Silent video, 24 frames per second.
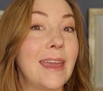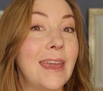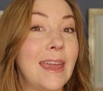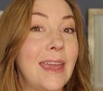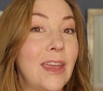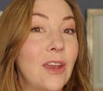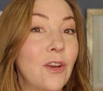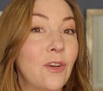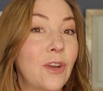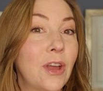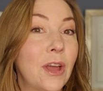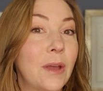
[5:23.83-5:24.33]

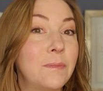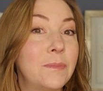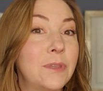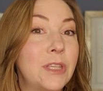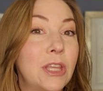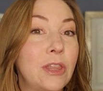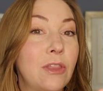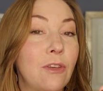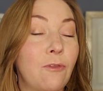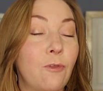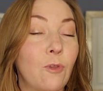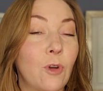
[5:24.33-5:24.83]
Here comes in
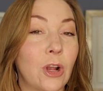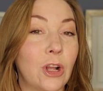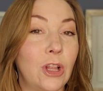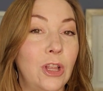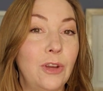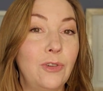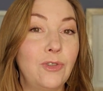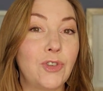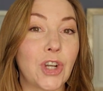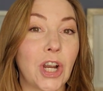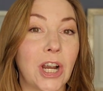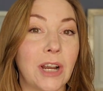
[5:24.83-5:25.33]
the
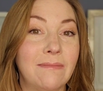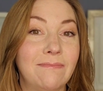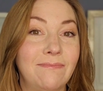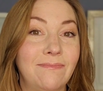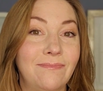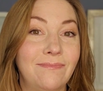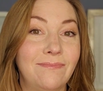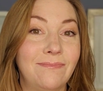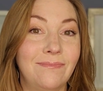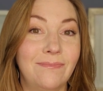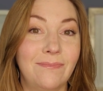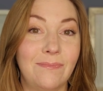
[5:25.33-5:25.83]
foreclosure.
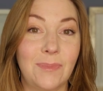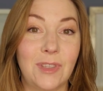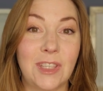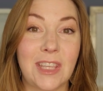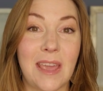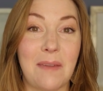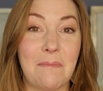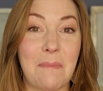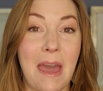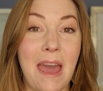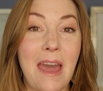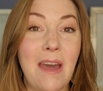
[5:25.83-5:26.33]

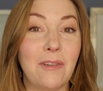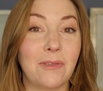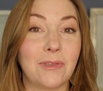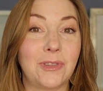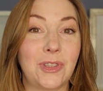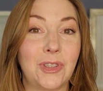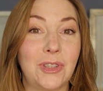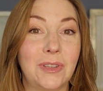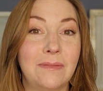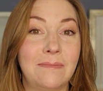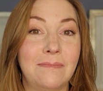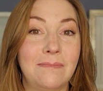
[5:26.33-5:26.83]
Same
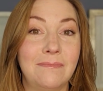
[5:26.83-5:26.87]
house,